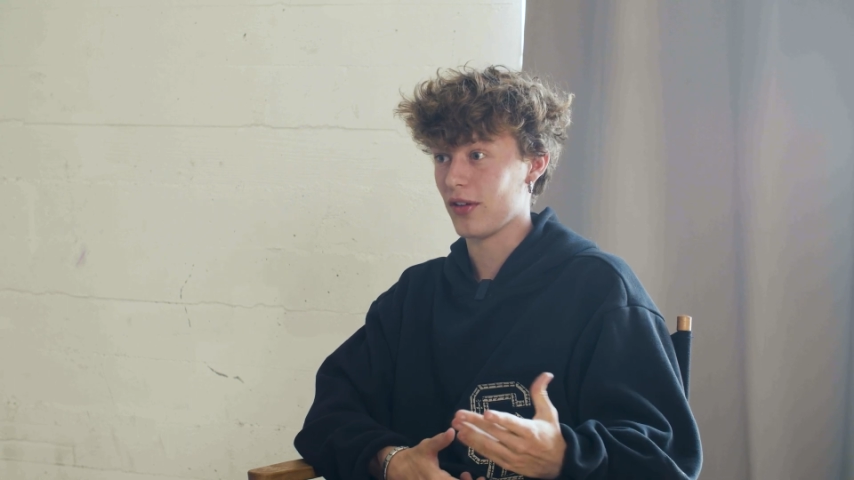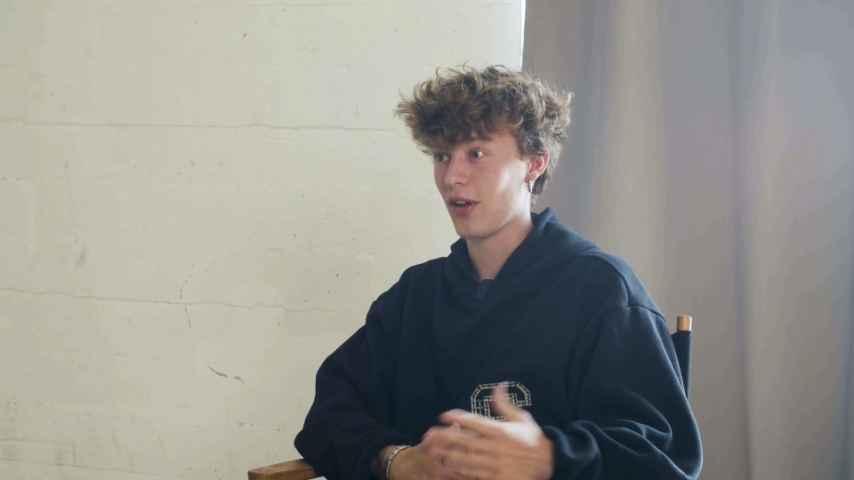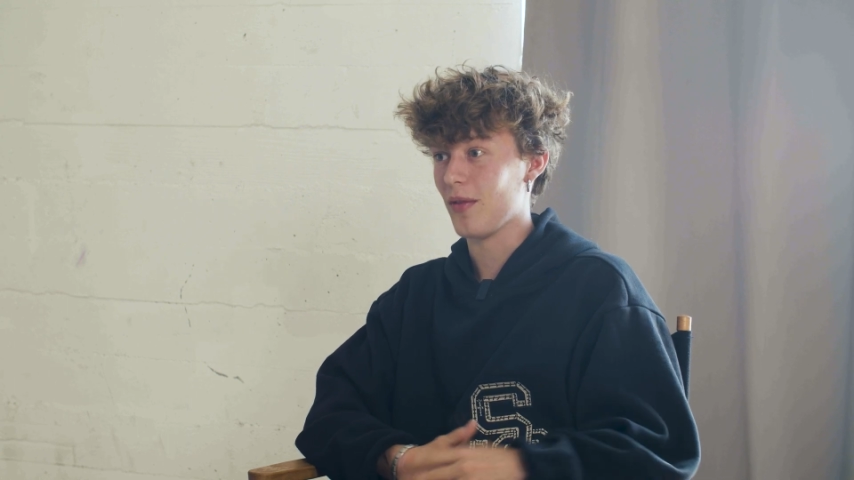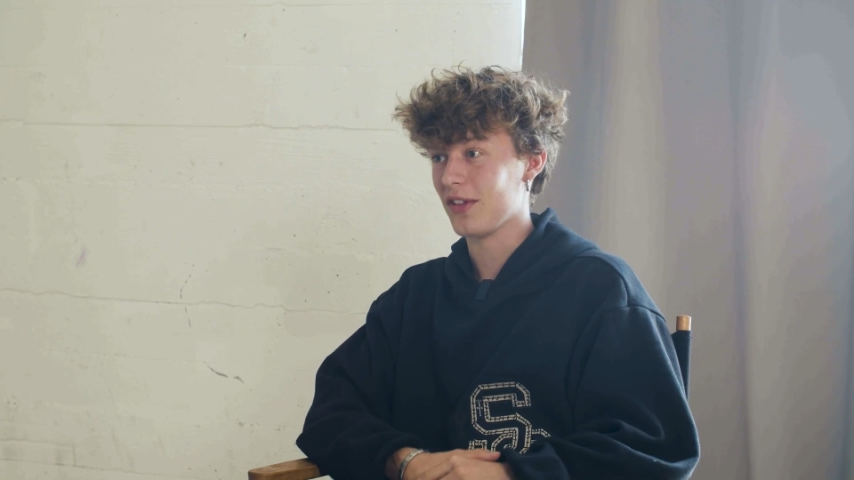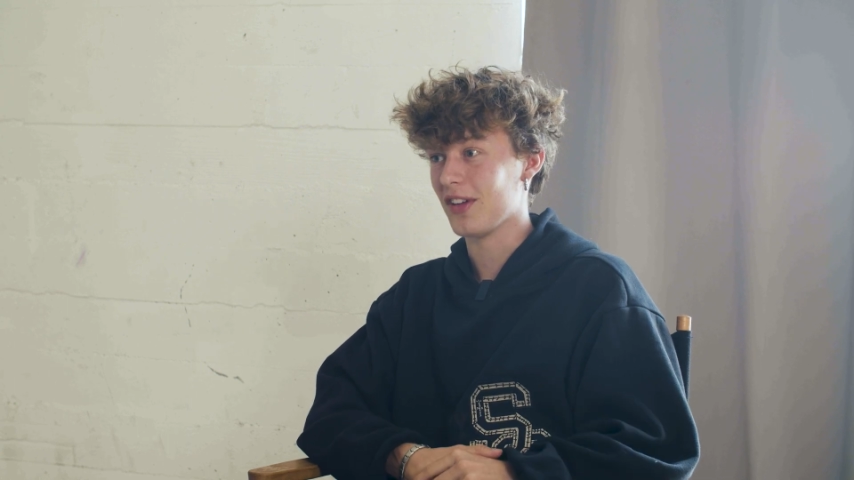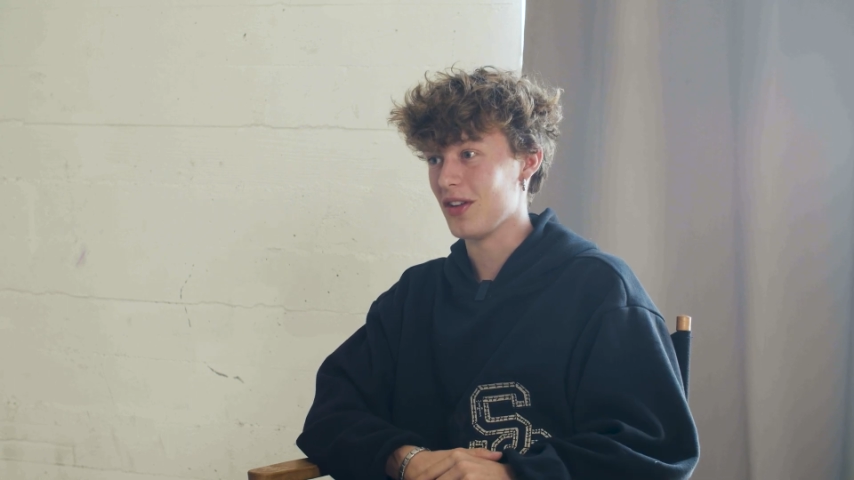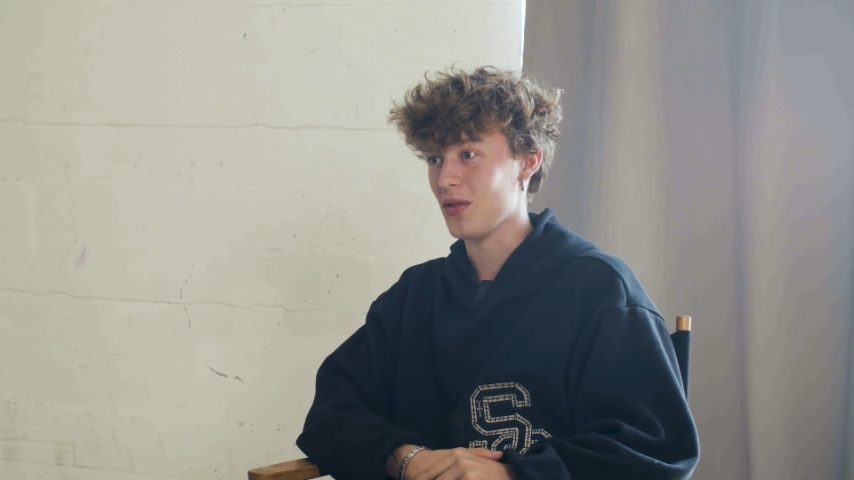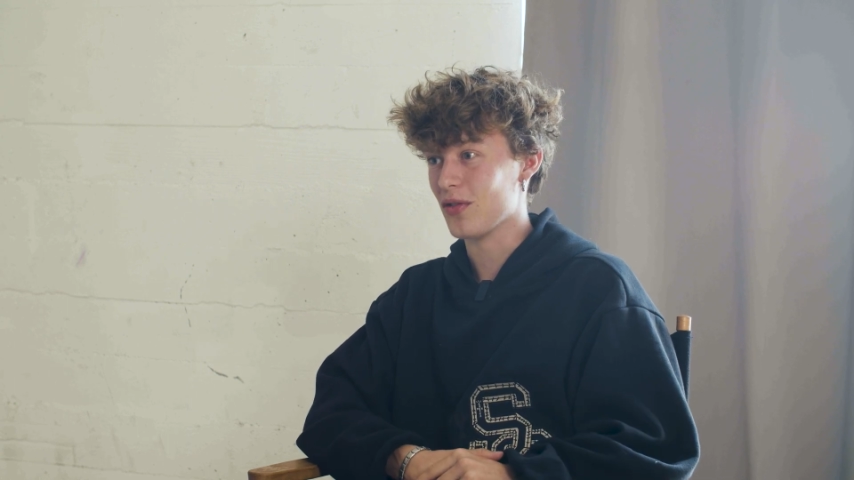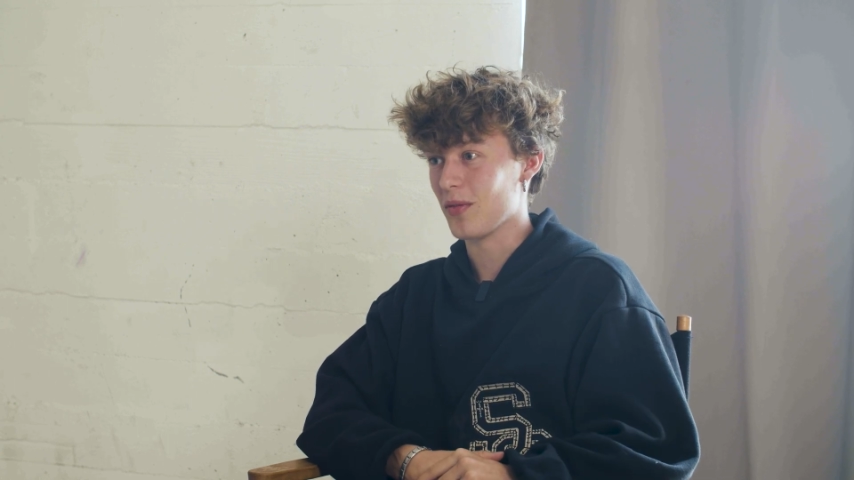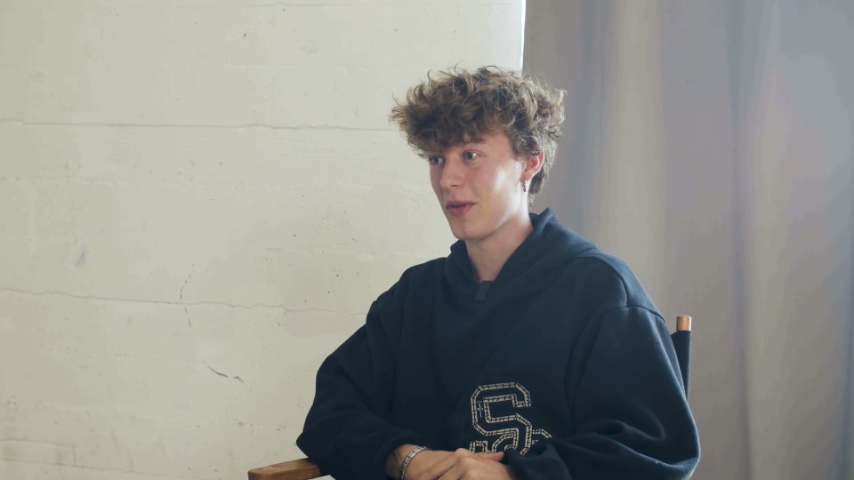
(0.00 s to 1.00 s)
is obviously
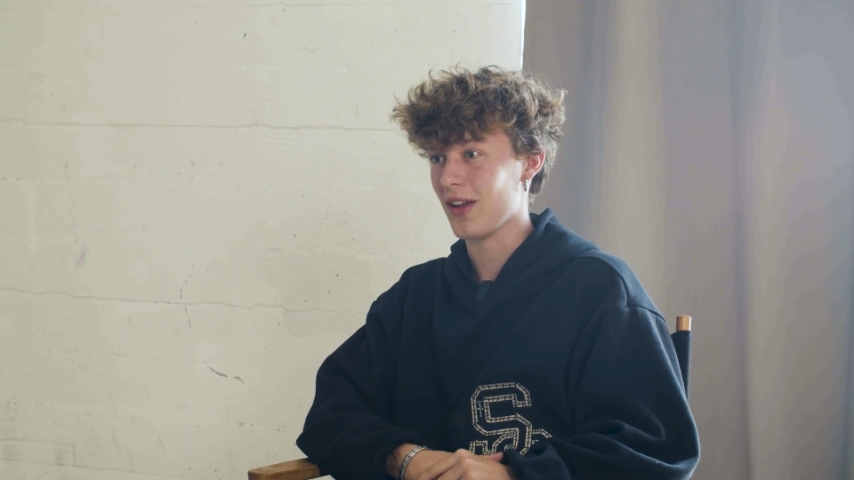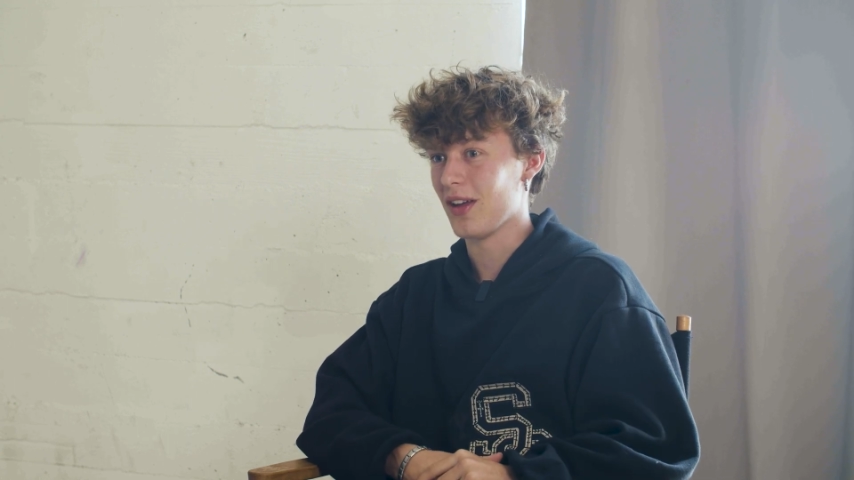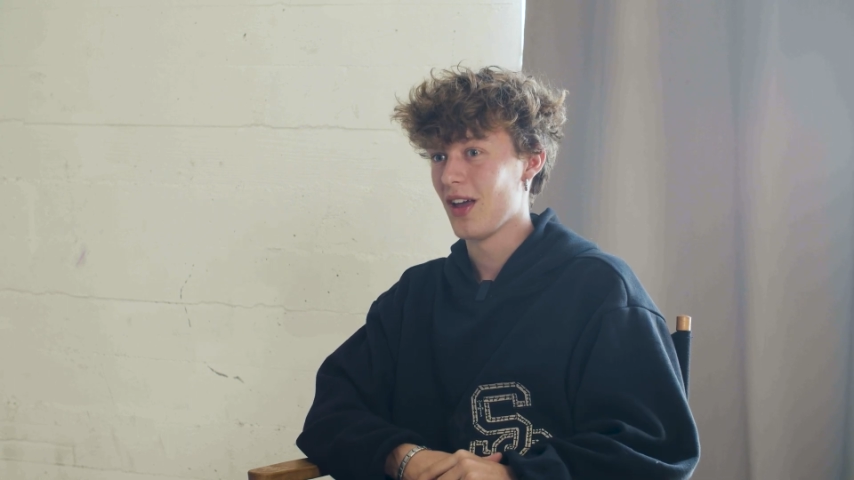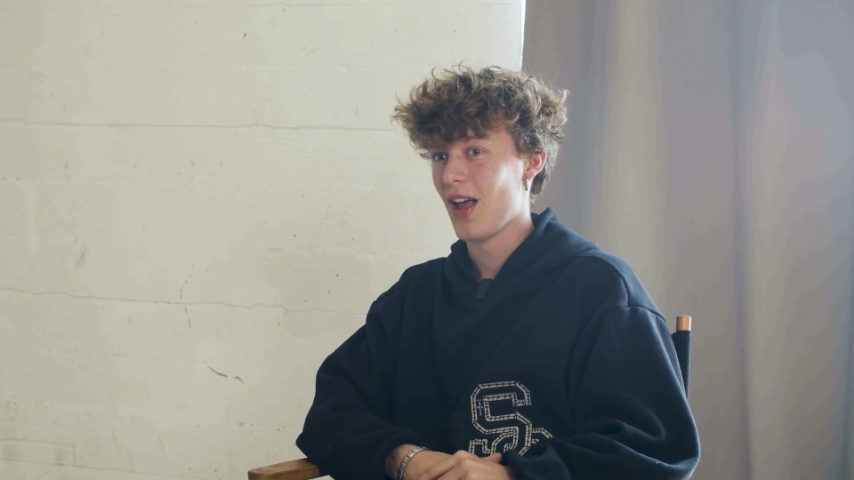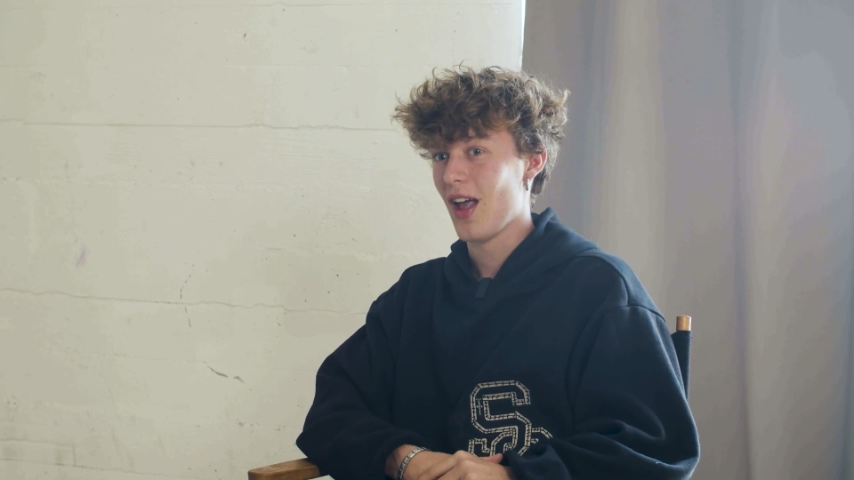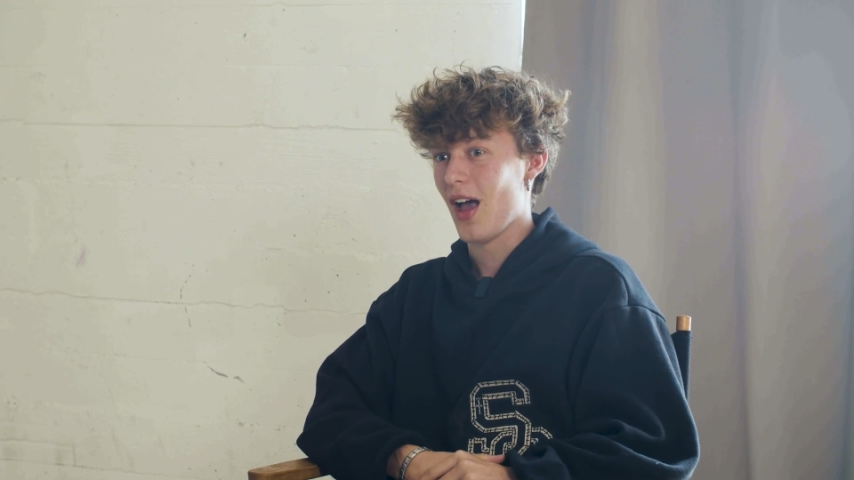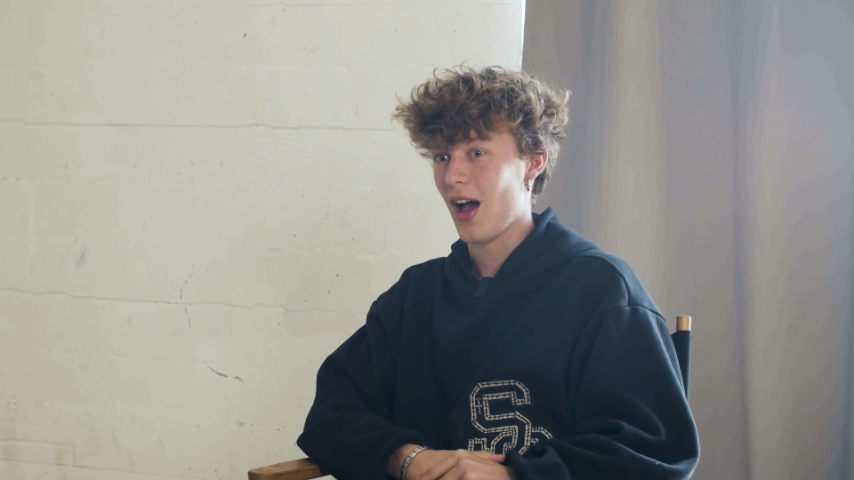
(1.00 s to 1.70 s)
huge for me. Yeah.